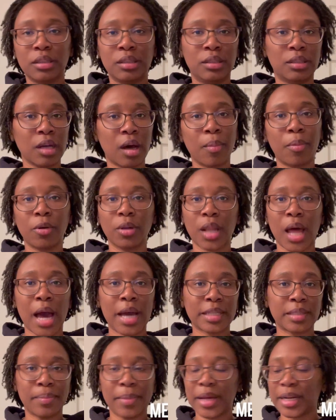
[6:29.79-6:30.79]
double
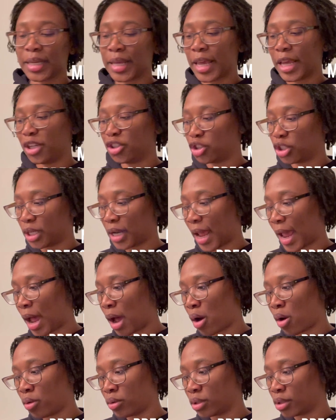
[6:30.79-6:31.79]
locked medication
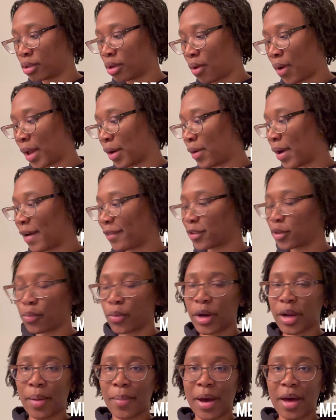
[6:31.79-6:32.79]
out, so I don't have to
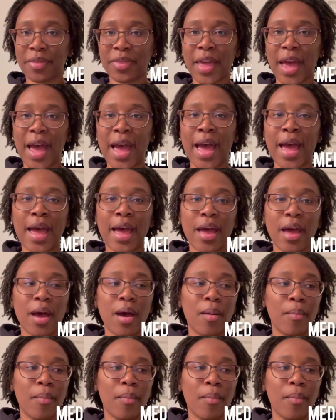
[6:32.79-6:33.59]
worry about that.